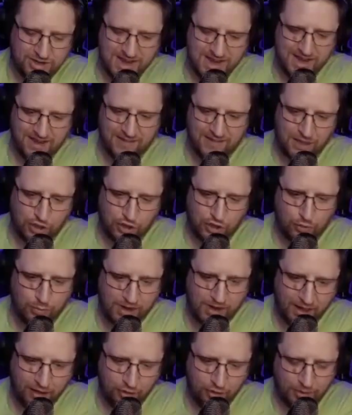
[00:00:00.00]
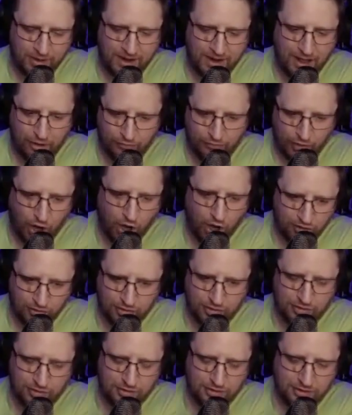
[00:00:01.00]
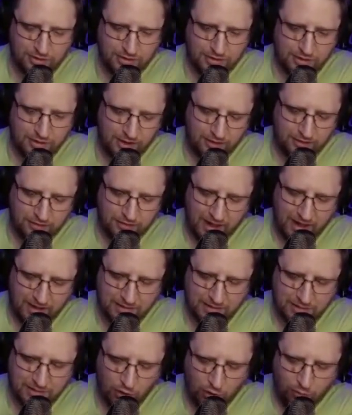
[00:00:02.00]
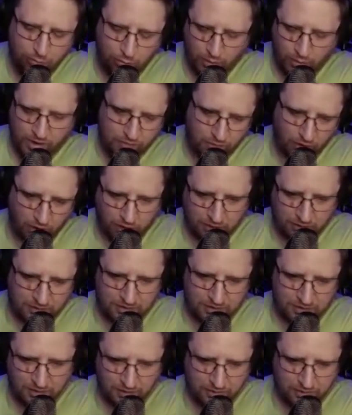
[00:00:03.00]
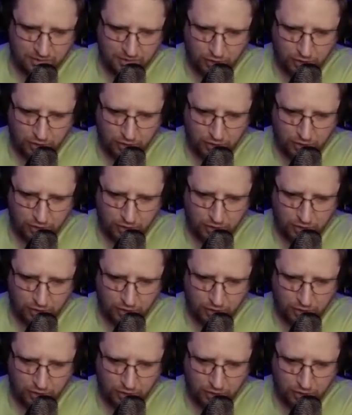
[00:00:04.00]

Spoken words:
taking the human element out of art, and that's the whole point of art is the